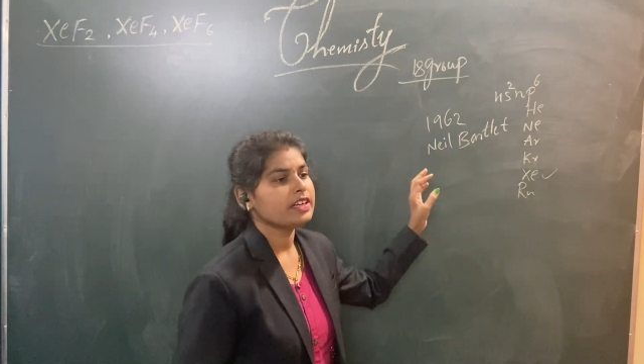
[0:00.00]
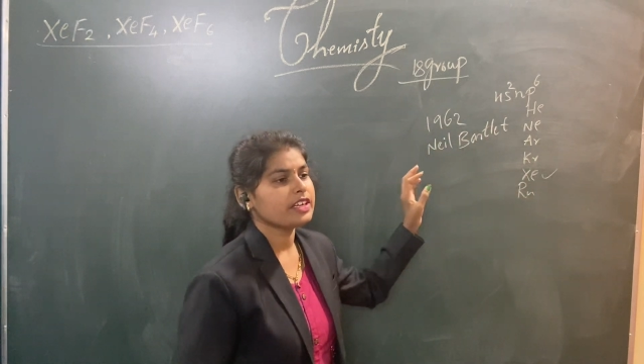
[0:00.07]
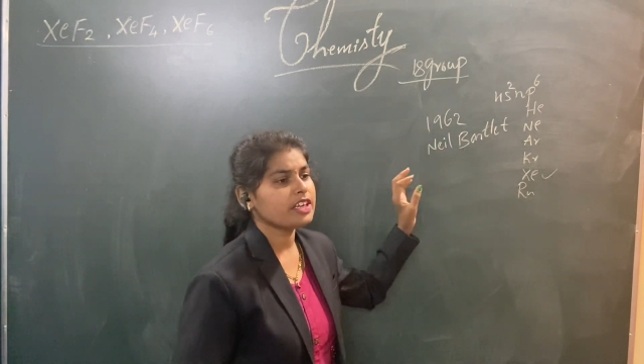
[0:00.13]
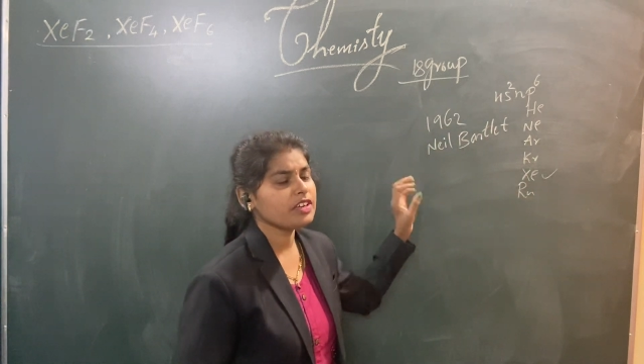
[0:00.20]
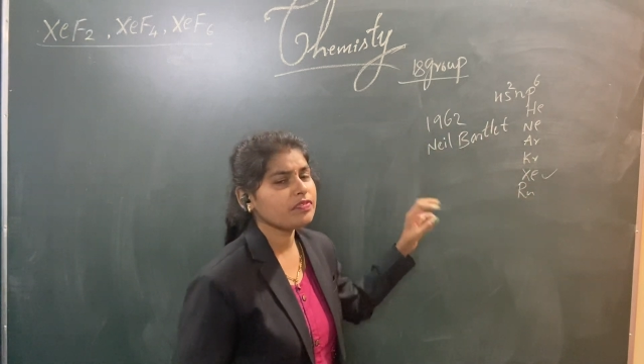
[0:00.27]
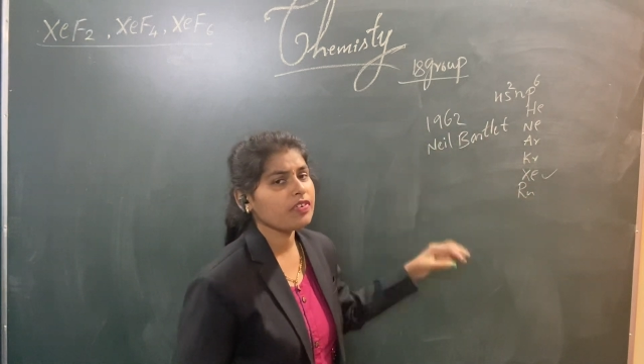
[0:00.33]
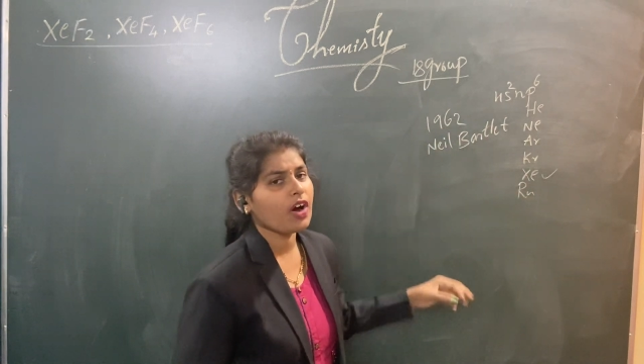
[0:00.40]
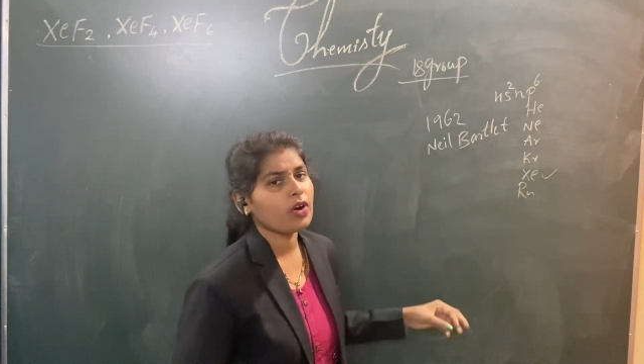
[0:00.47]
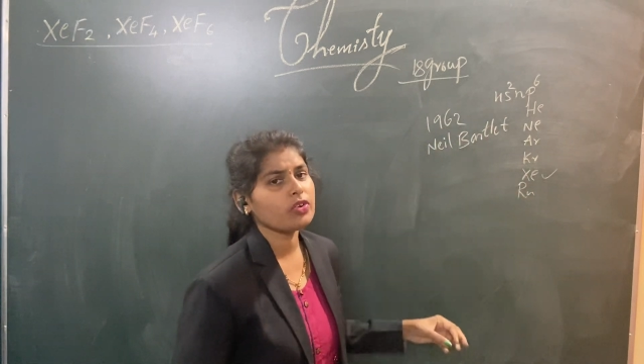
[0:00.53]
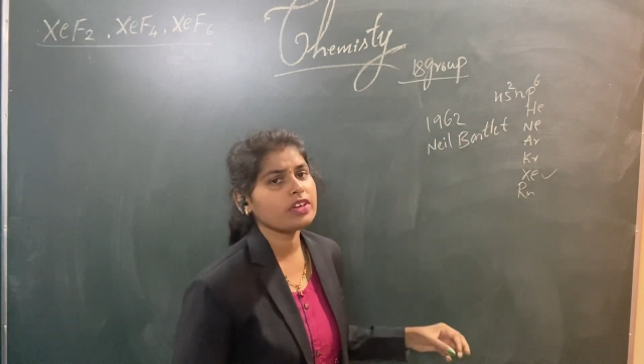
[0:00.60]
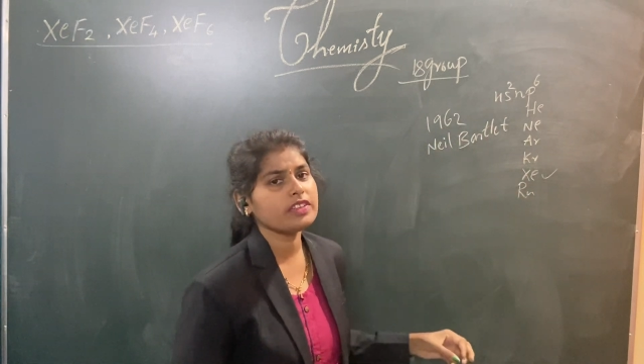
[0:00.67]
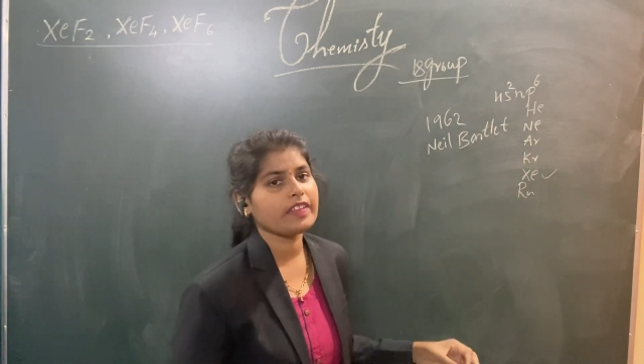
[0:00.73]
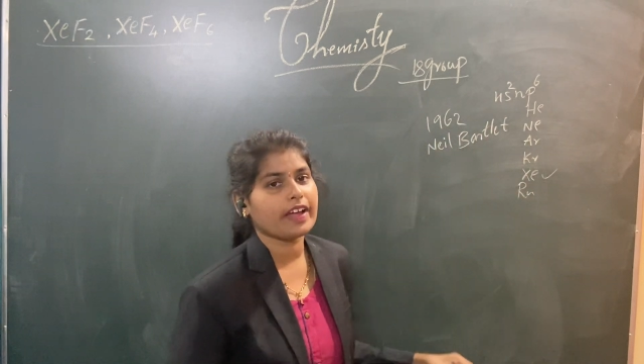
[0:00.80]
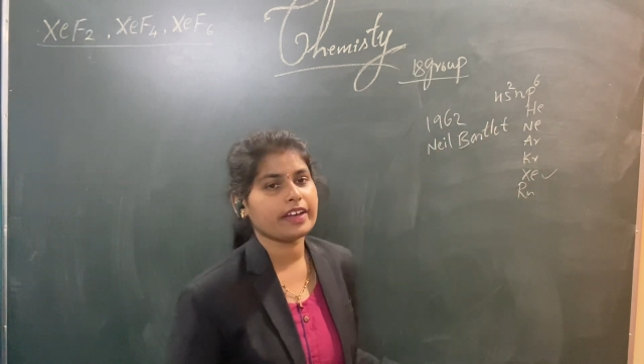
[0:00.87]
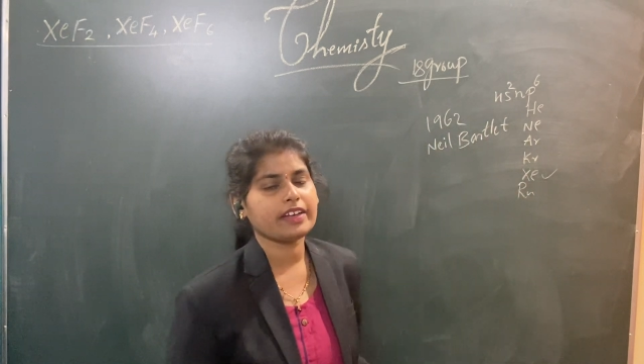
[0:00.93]
he
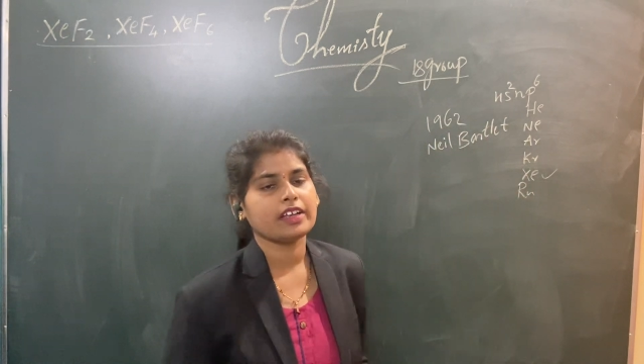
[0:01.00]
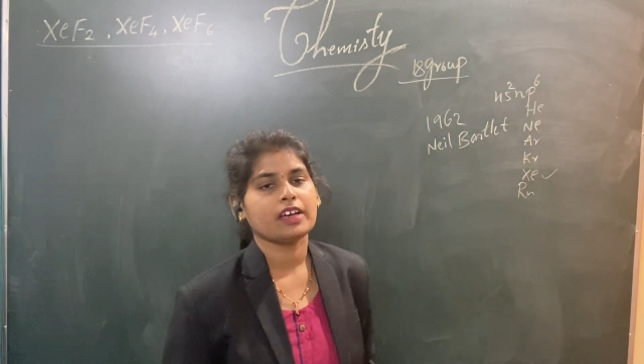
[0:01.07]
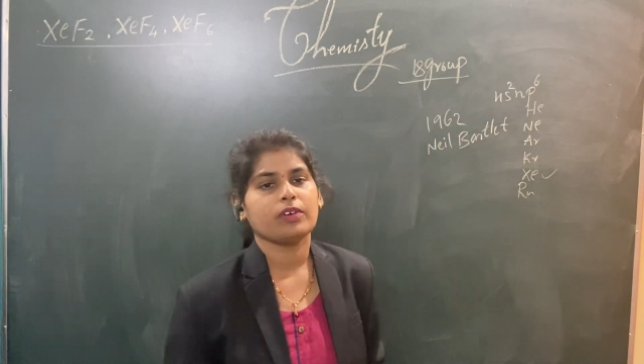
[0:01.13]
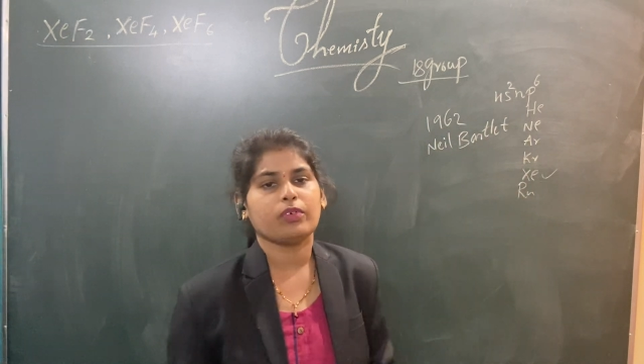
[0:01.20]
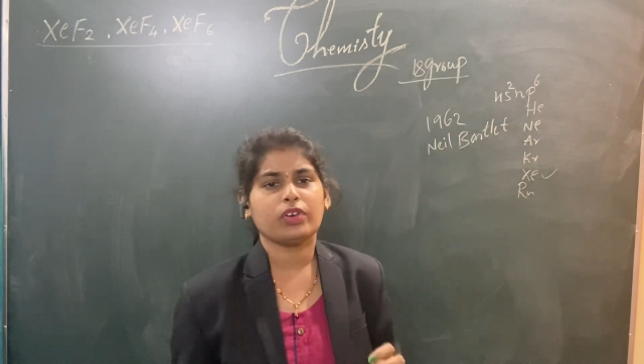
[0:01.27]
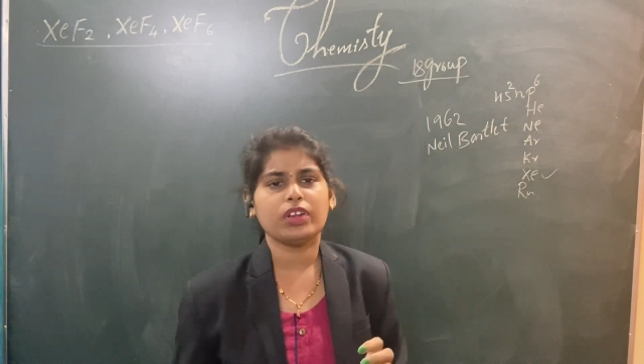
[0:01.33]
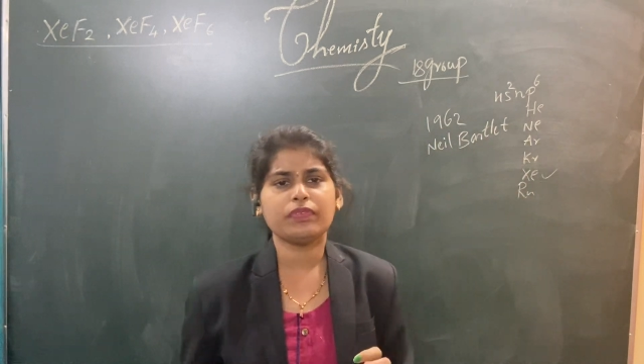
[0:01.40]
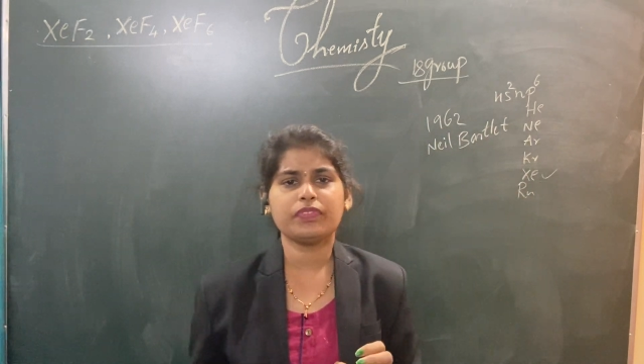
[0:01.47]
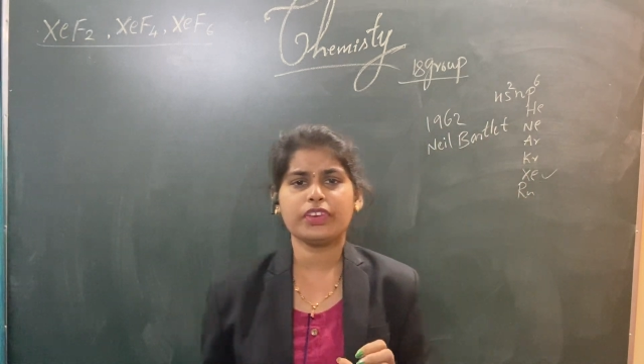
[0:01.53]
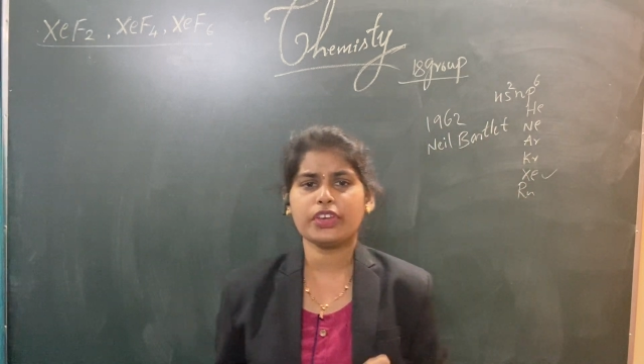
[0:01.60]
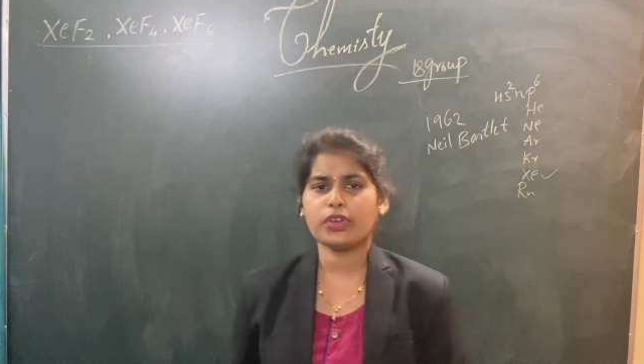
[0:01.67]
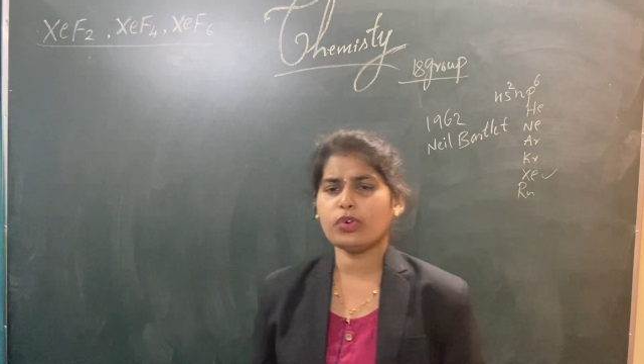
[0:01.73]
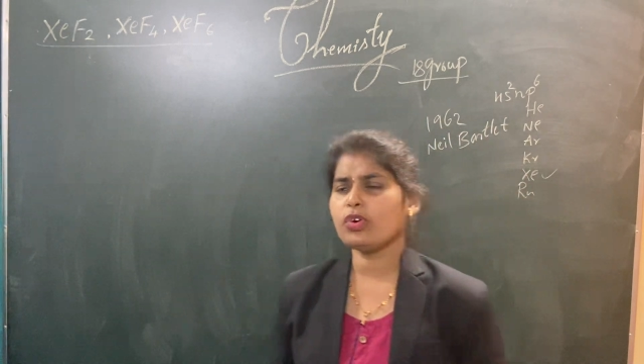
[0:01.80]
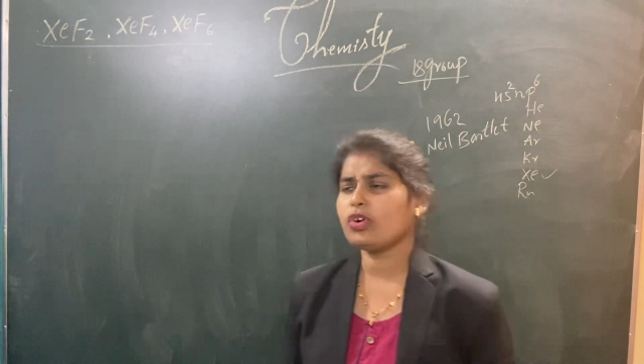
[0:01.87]
found that one of the new